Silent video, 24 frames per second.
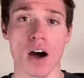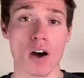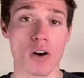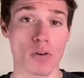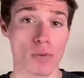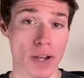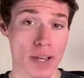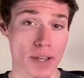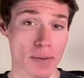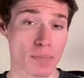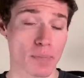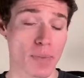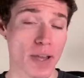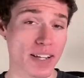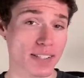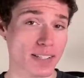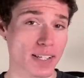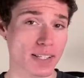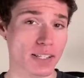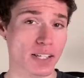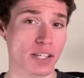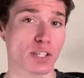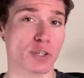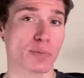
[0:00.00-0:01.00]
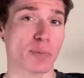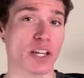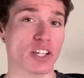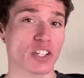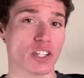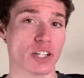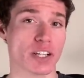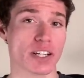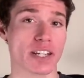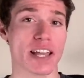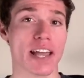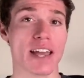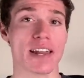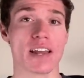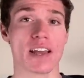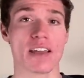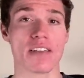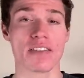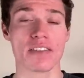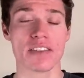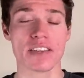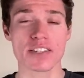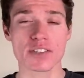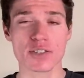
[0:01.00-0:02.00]
All right, back to suspension again.
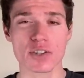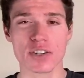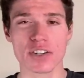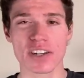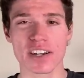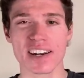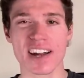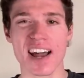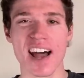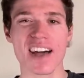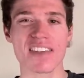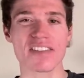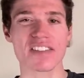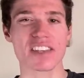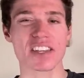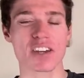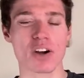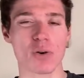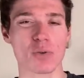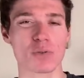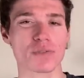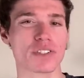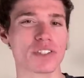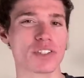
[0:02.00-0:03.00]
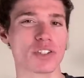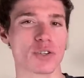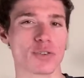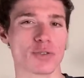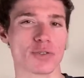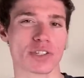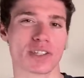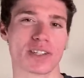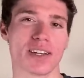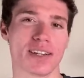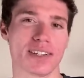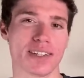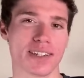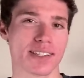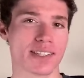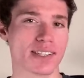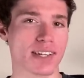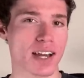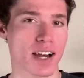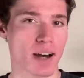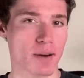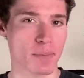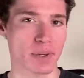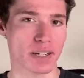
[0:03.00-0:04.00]
These are not the only two studies
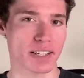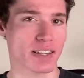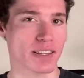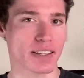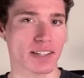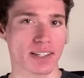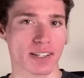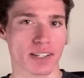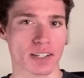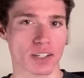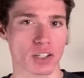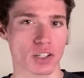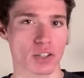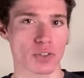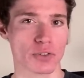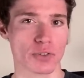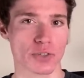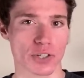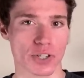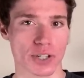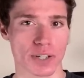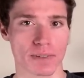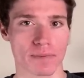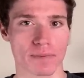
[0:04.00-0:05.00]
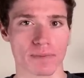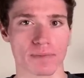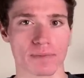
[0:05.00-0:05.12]
coming to this conclusion.